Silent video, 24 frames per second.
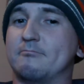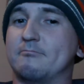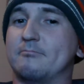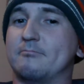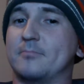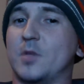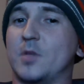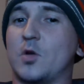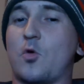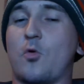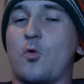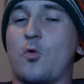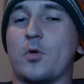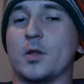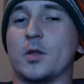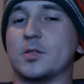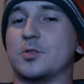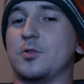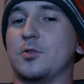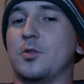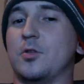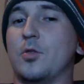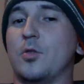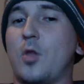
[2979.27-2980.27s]
according
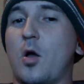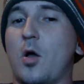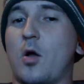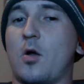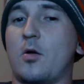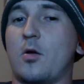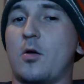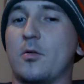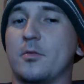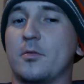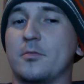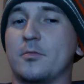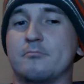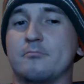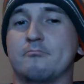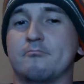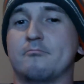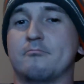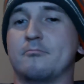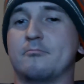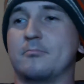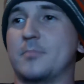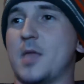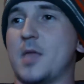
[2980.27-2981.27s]
to the law
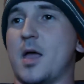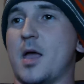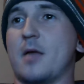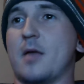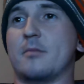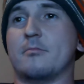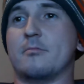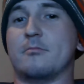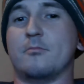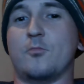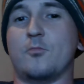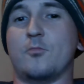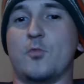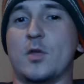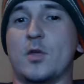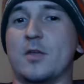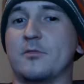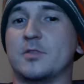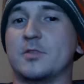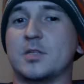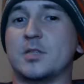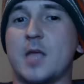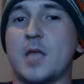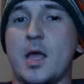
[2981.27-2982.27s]
that
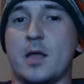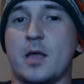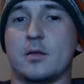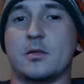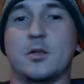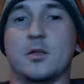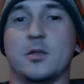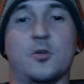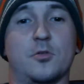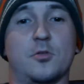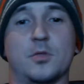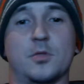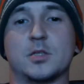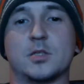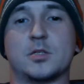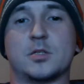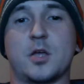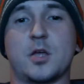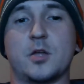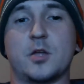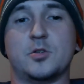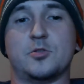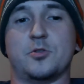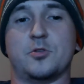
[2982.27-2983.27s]
we've set here in this
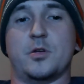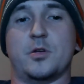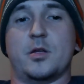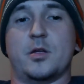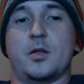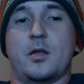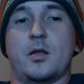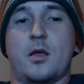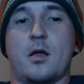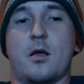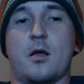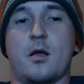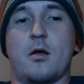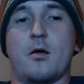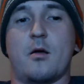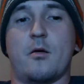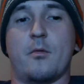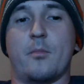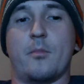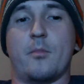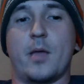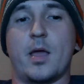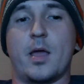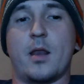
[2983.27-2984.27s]
country.
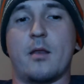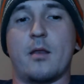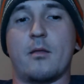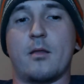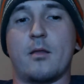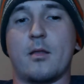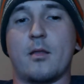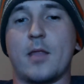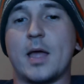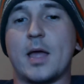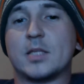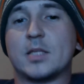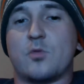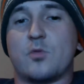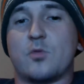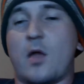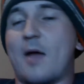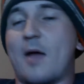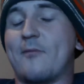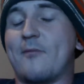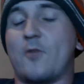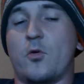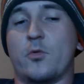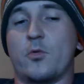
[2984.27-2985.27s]
And that's what
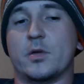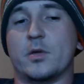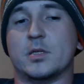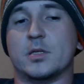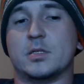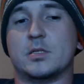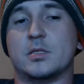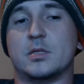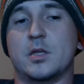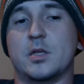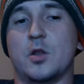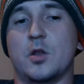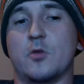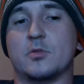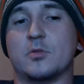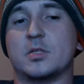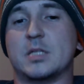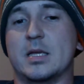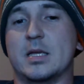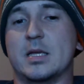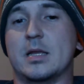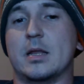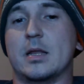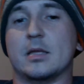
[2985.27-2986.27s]
I've always,
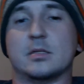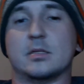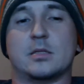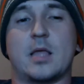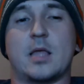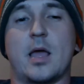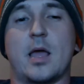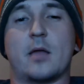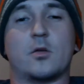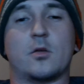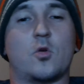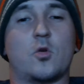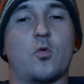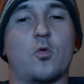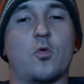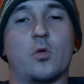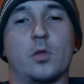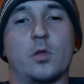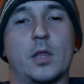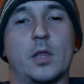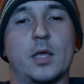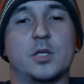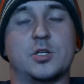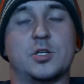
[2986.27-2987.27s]
seen as that
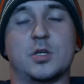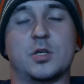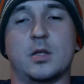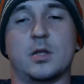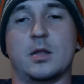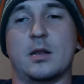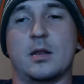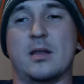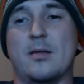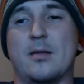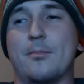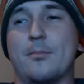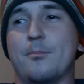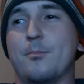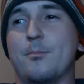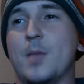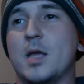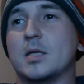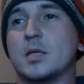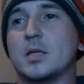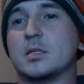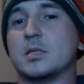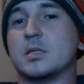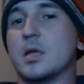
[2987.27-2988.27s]
correlation. And it
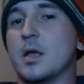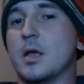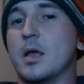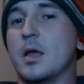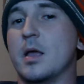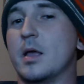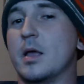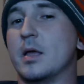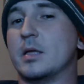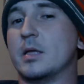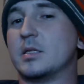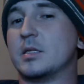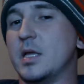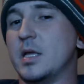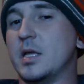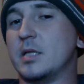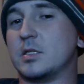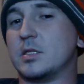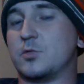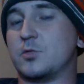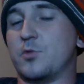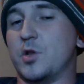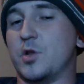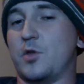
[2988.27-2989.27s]
makes
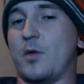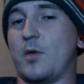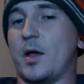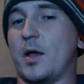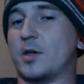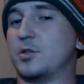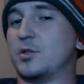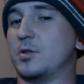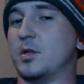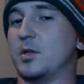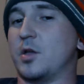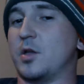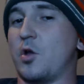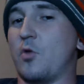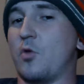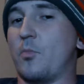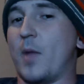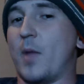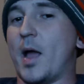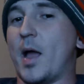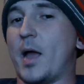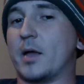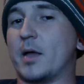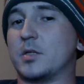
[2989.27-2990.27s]
sense when you actually go
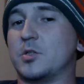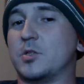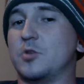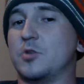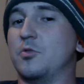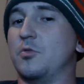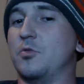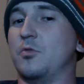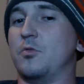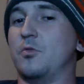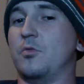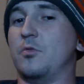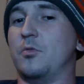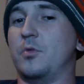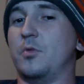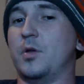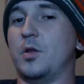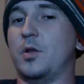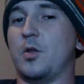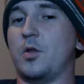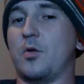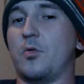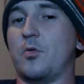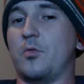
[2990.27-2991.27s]
back to, you
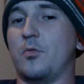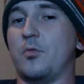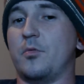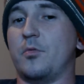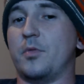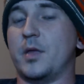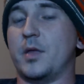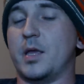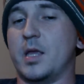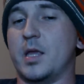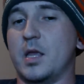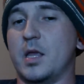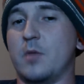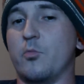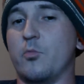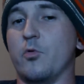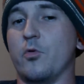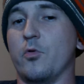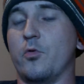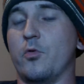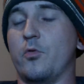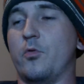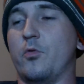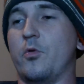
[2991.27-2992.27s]
know, the
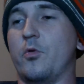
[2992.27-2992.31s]
Hebrew